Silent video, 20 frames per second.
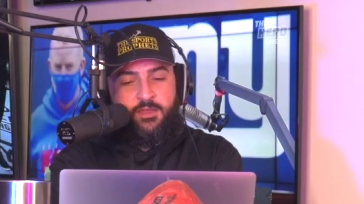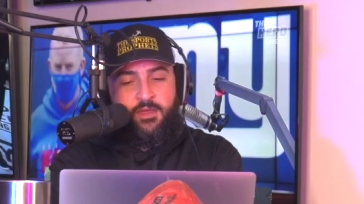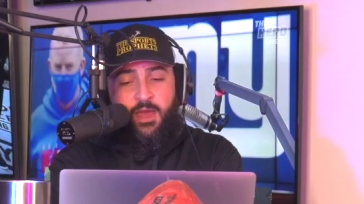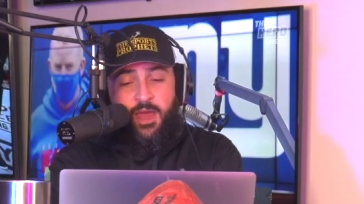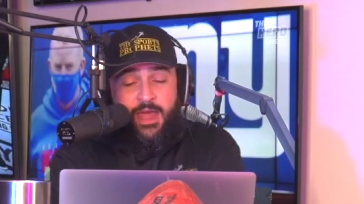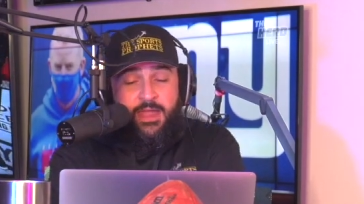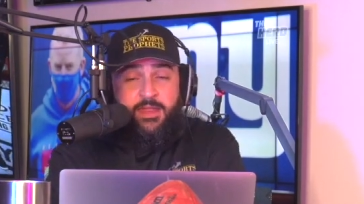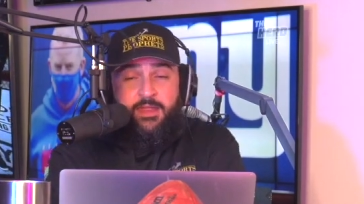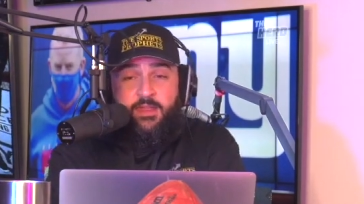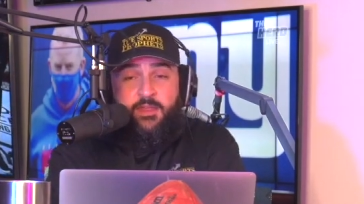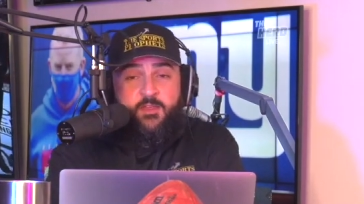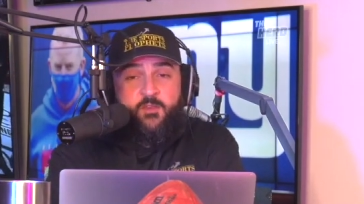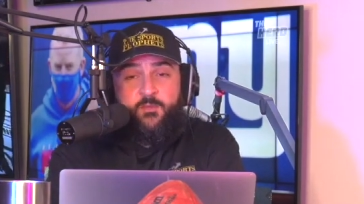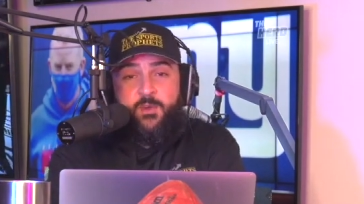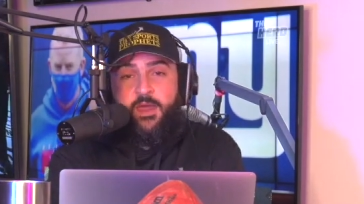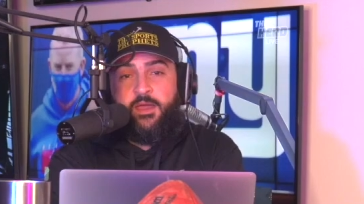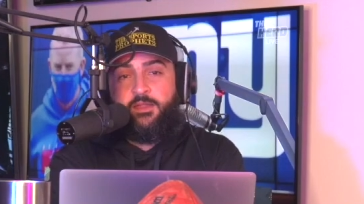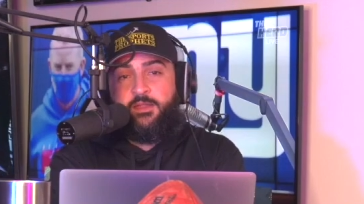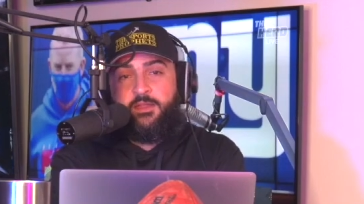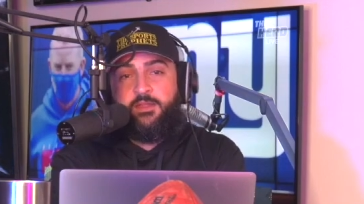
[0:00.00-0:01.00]
I didn't
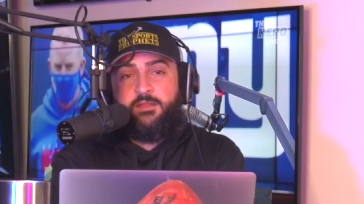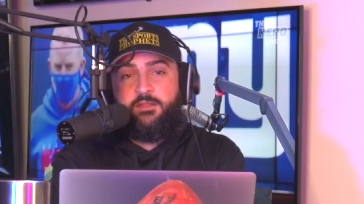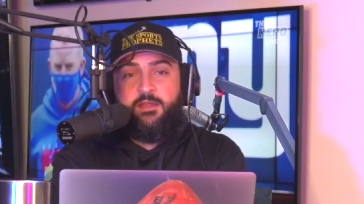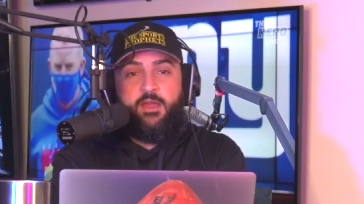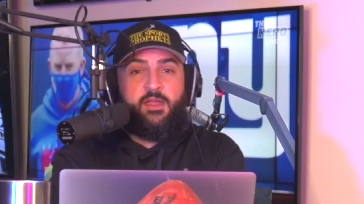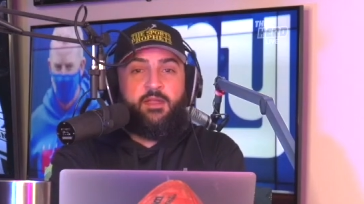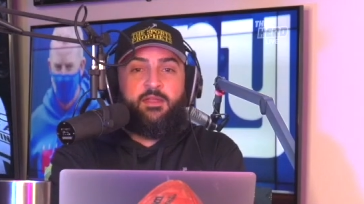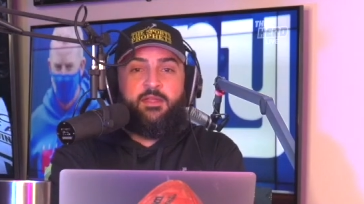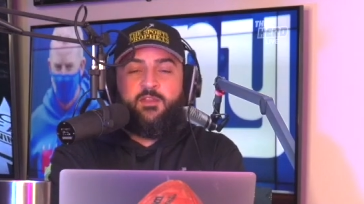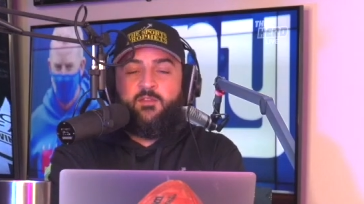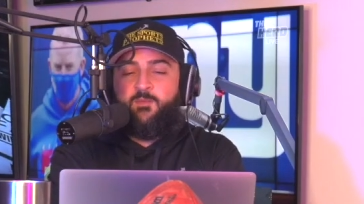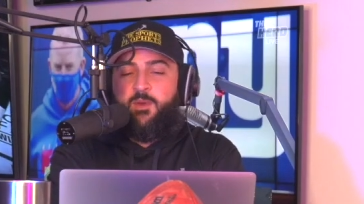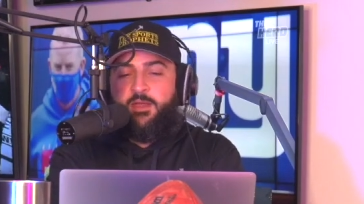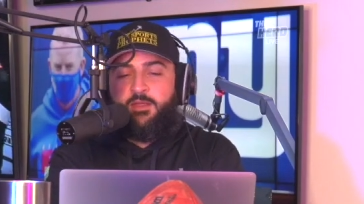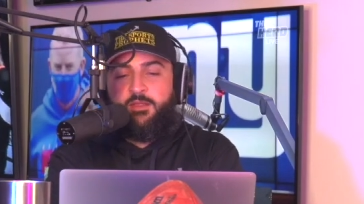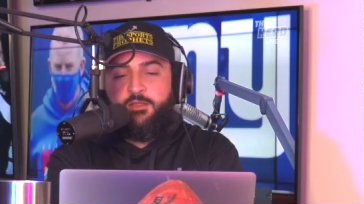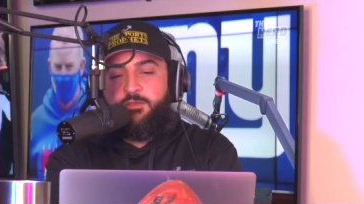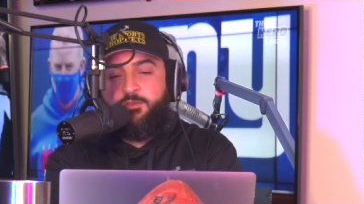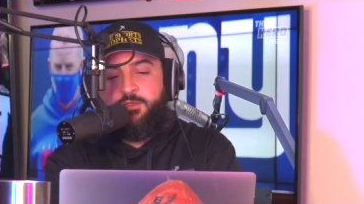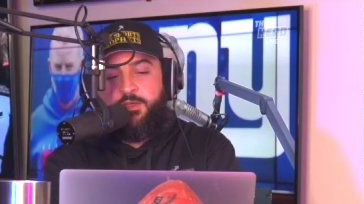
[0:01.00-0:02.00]
expect
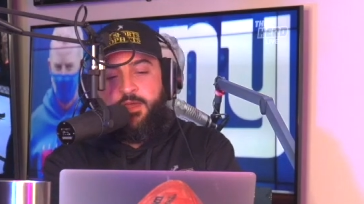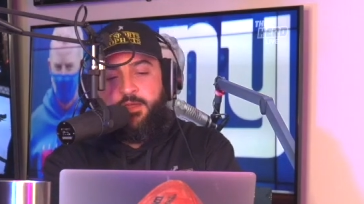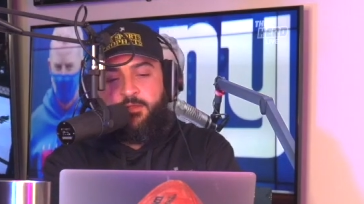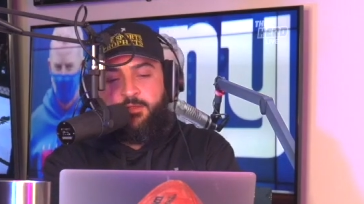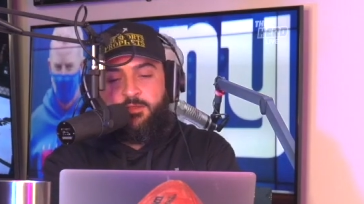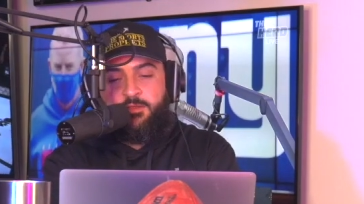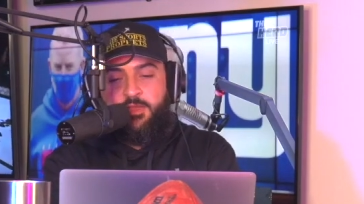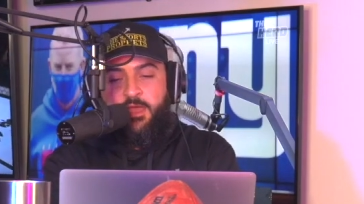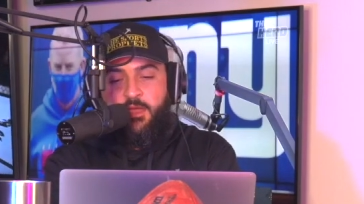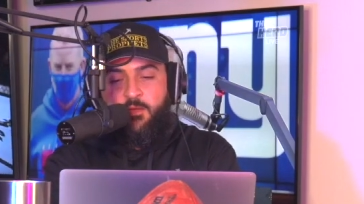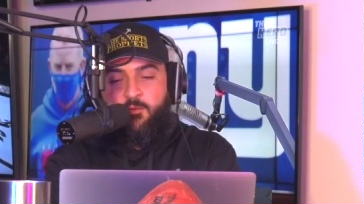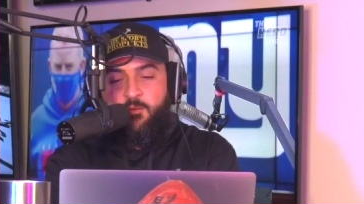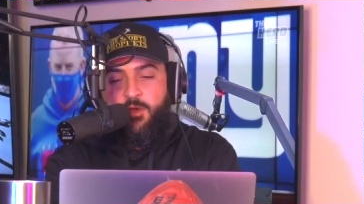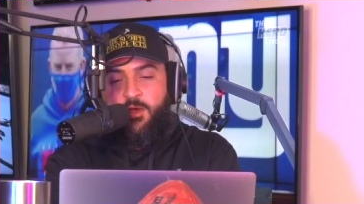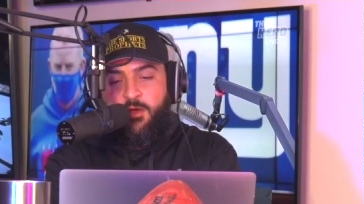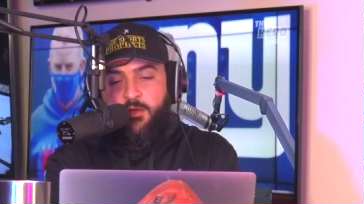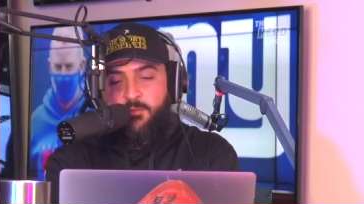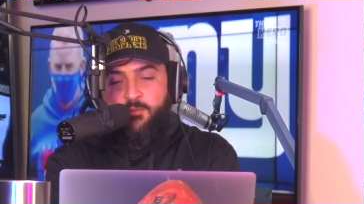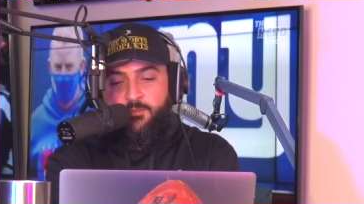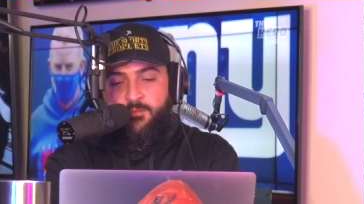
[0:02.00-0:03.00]
to do that
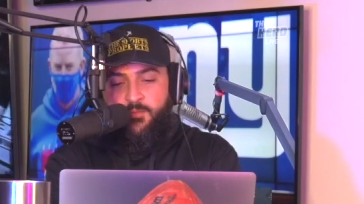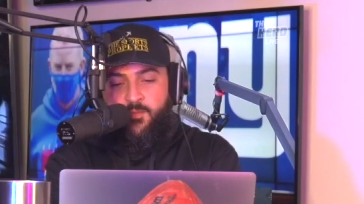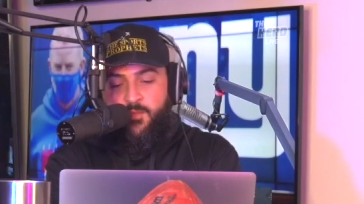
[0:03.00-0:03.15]
well.